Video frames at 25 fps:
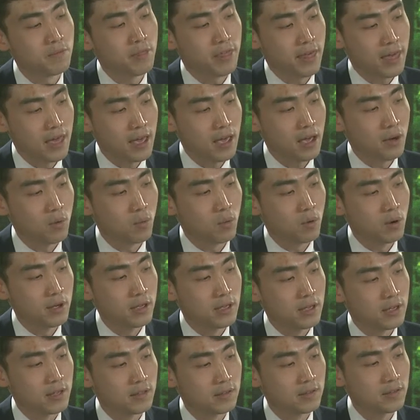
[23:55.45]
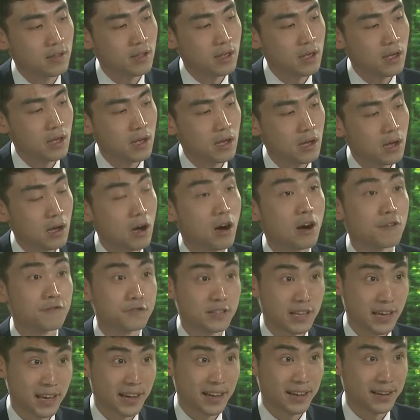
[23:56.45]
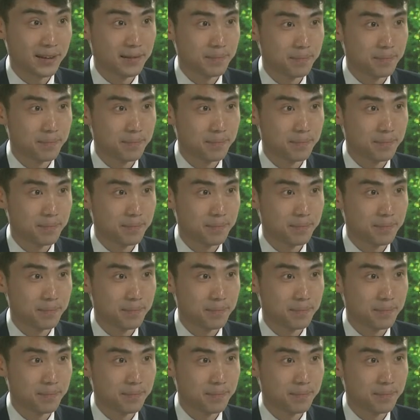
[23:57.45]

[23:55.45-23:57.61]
there is offtake.